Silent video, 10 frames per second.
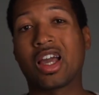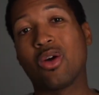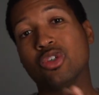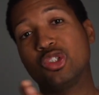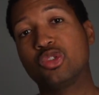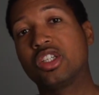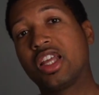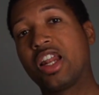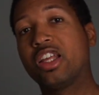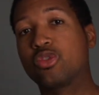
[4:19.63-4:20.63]
I was using
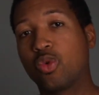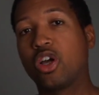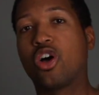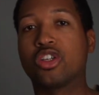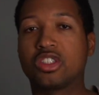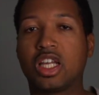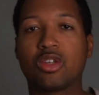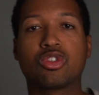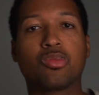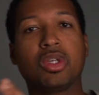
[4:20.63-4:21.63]
that as well on
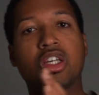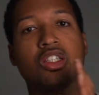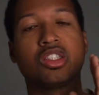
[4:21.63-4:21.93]
Samsung because